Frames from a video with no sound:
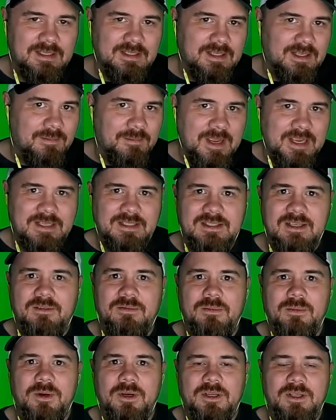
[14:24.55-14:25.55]
They make
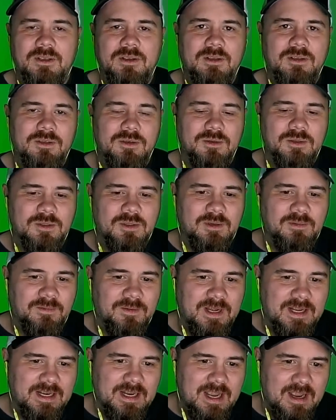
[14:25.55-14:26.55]
stuff work. You can usually
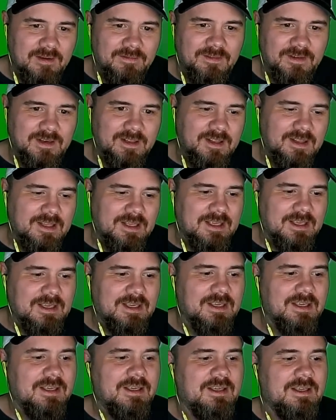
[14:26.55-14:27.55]
find
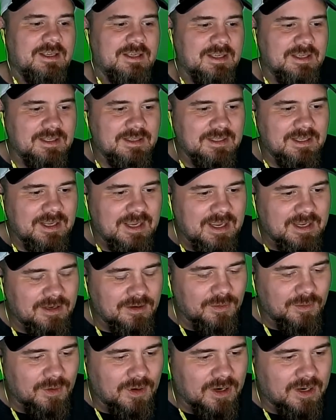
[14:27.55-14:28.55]
everything in
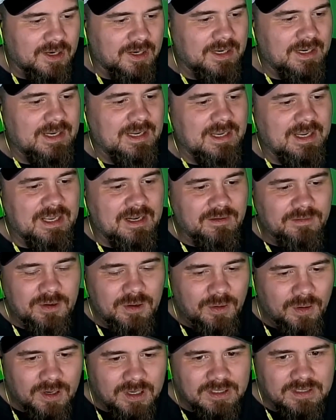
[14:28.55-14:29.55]
the AUR. And of
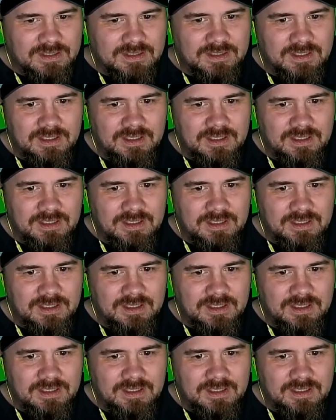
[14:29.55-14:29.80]
course,